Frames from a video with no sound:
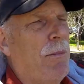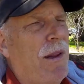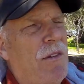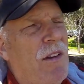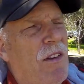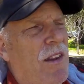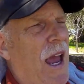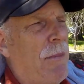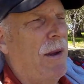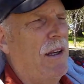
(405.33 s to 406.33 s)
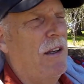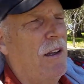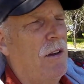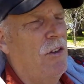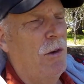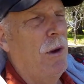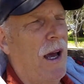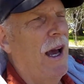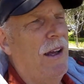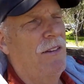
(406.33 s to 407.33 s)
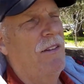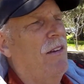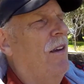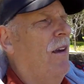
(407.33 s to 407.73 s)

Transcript: believe this is happening to us.